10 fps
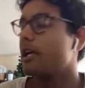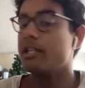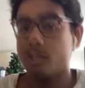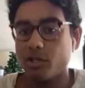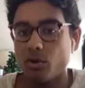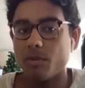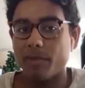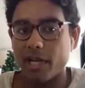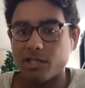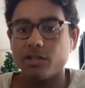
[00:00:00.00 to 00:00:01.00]
It's a newer
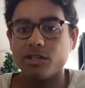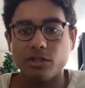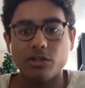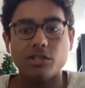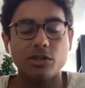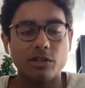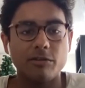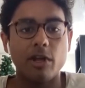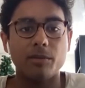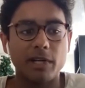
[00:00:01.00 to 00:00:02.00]
major, and so they're still
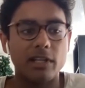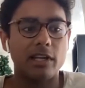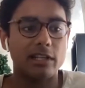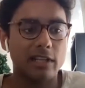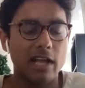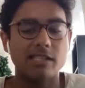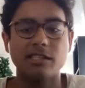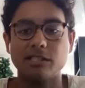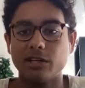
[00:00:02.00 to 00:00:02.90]
developing a lot of classes.